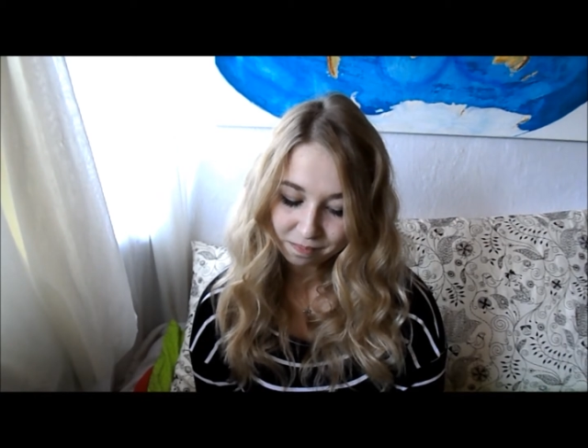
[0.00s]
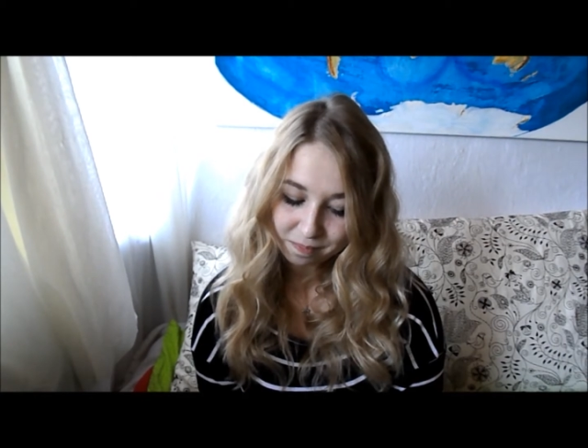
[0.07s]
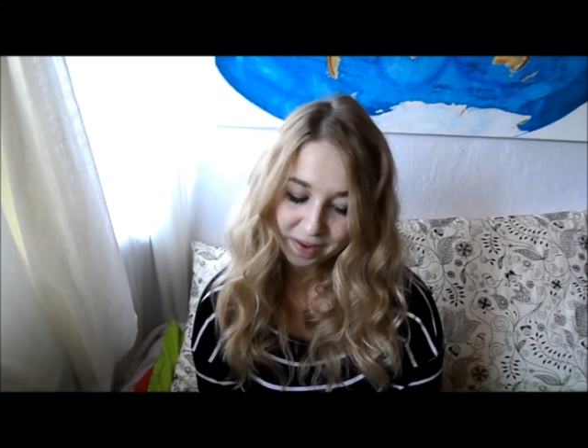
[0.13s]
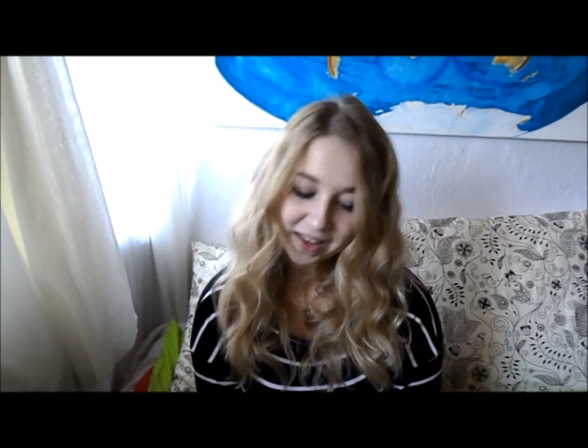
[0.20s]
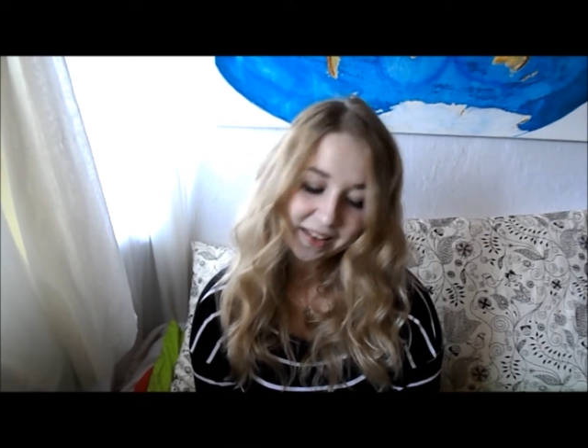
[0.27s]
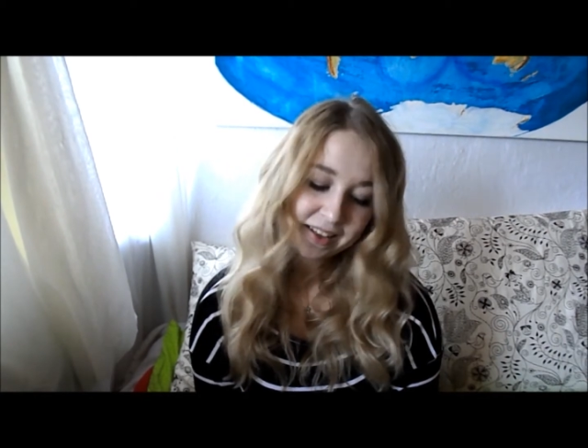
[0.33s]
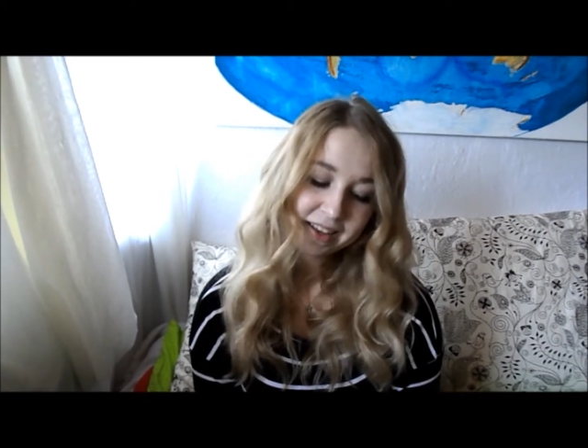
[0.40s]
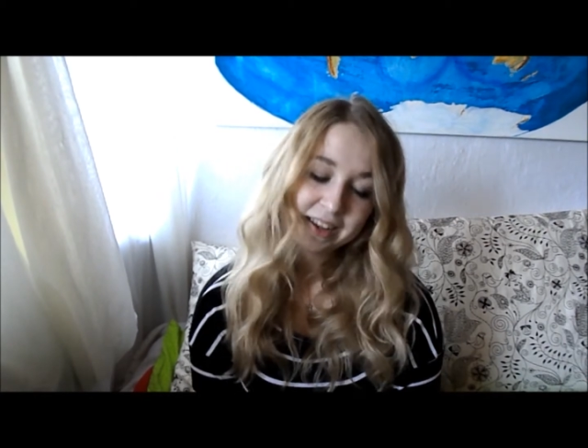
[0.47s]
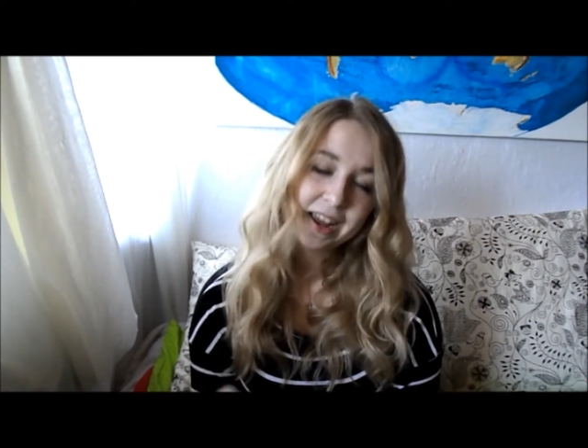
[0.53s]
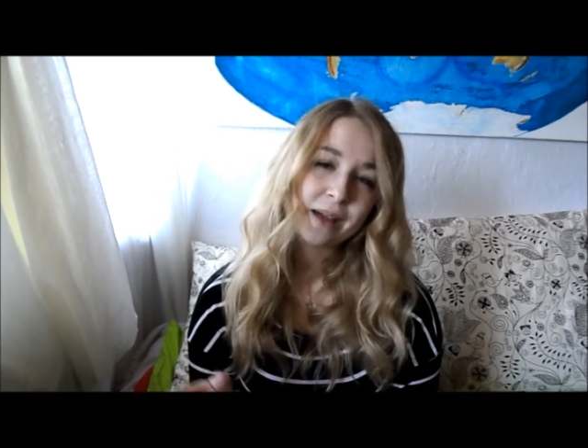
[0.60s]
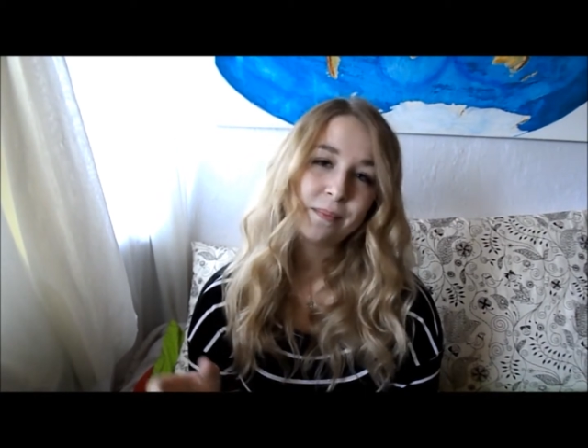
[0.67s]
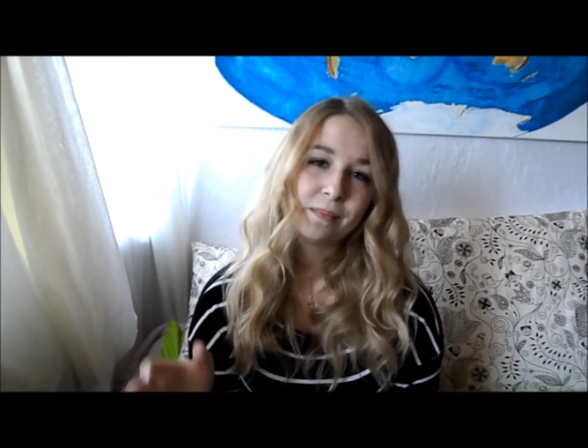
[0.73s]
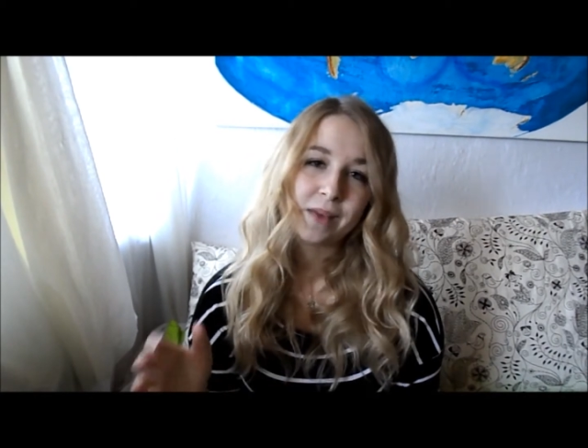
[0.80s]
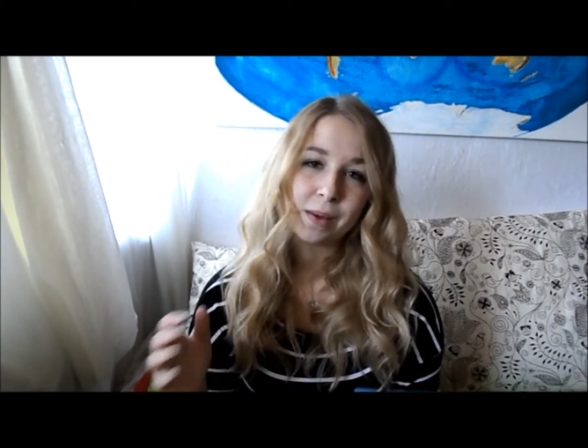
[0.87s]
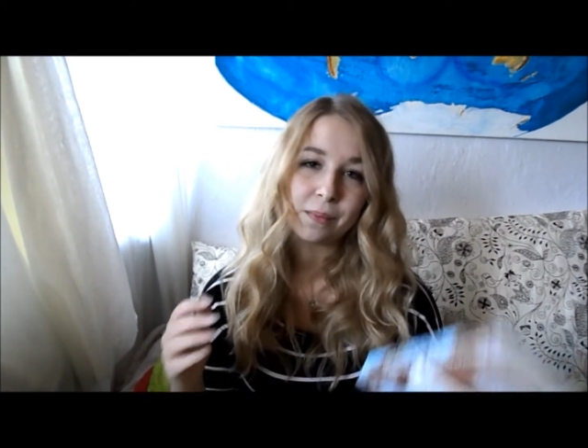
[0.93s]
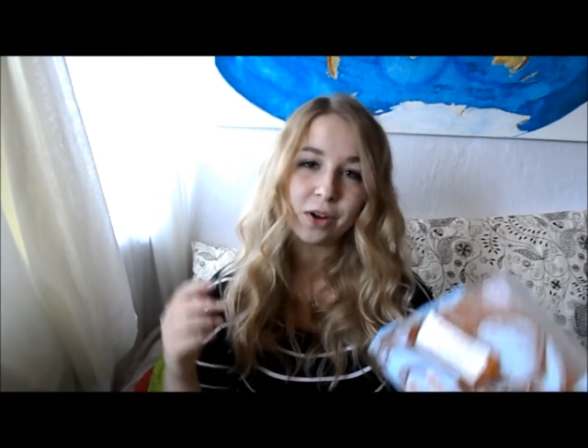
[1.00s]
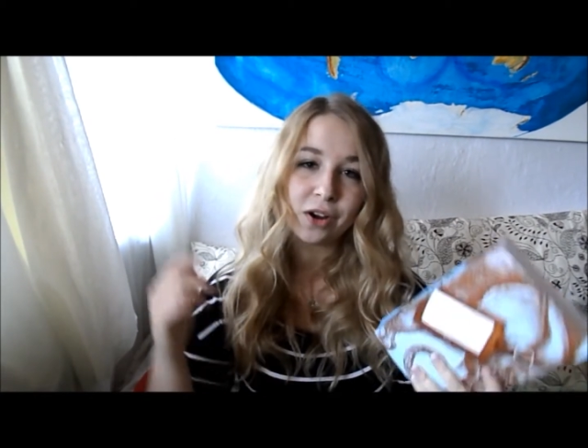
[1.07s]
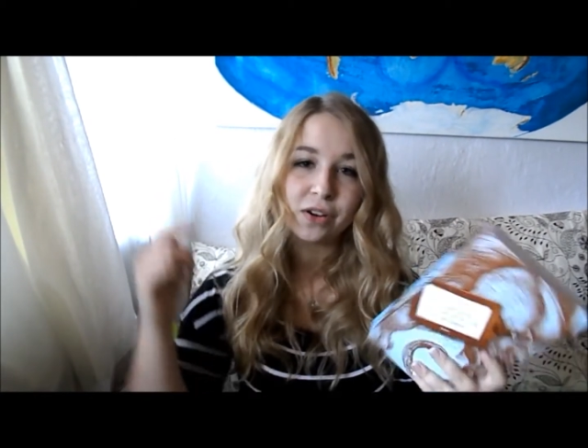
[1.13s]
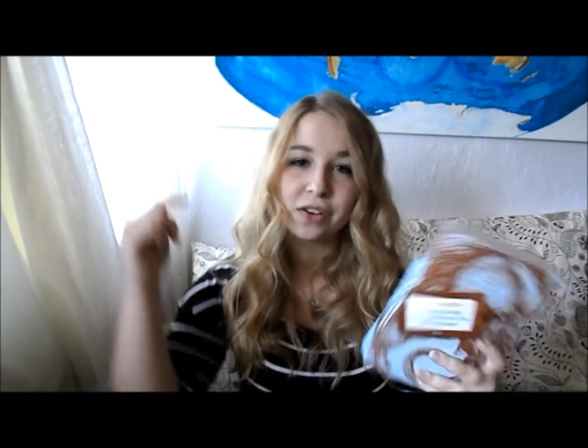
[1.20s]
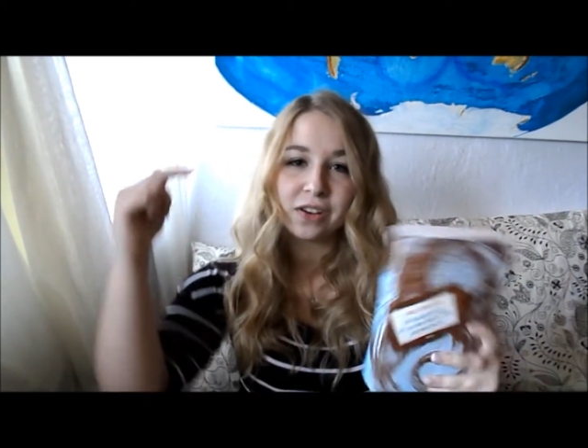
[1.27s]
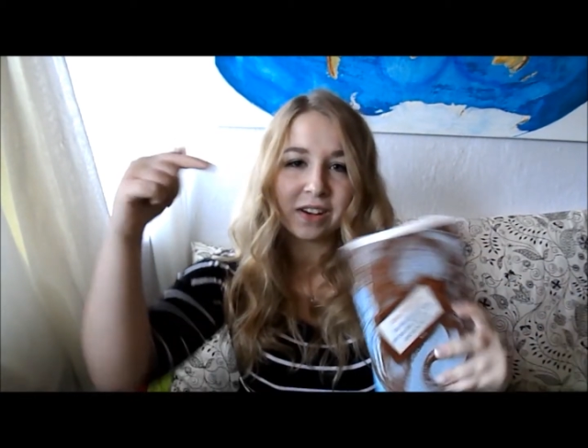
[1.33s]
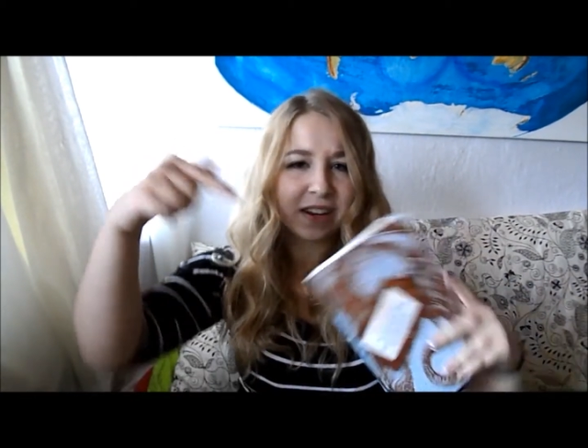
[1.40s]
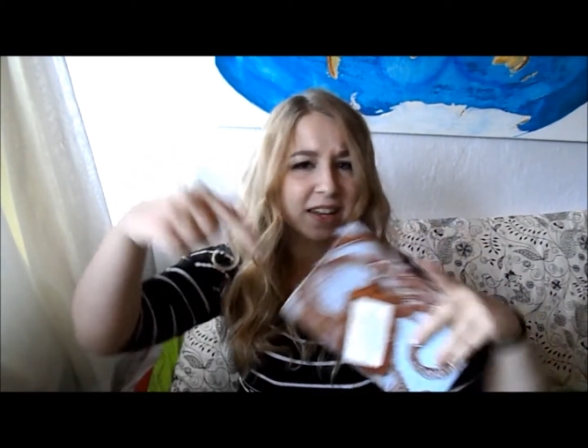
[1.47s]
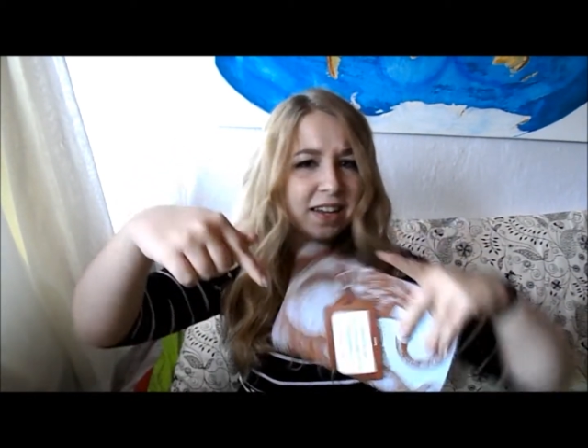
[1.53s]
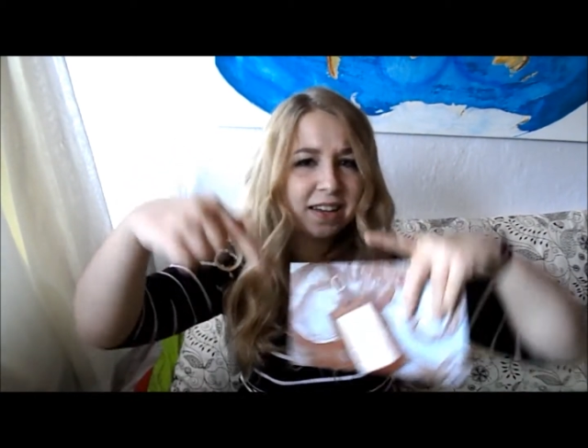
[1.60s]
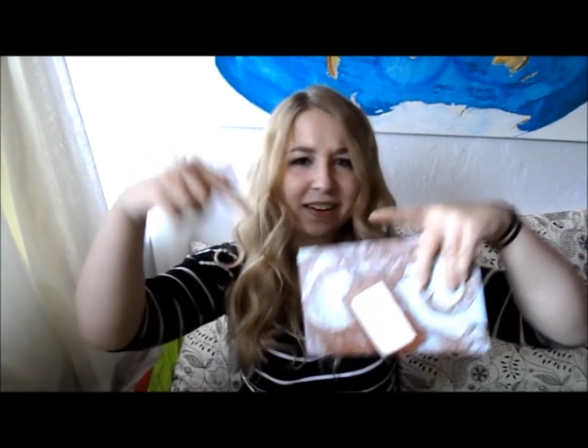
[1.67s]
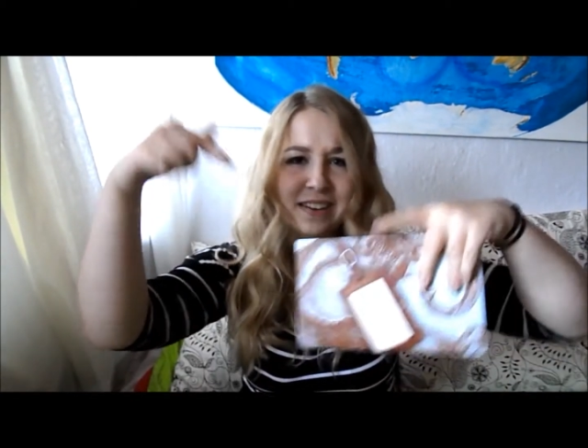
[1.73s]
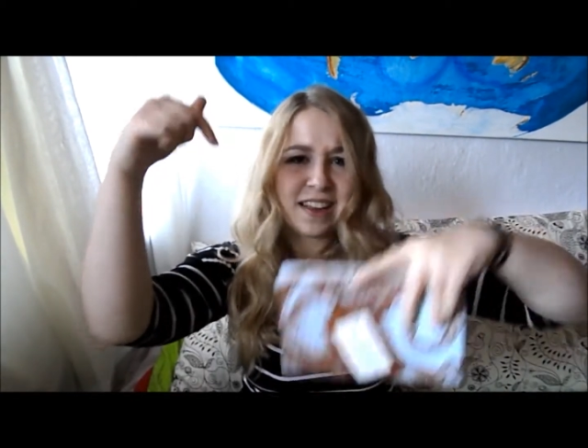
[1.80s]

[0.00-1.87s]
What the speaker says: Basically, I'm going to link it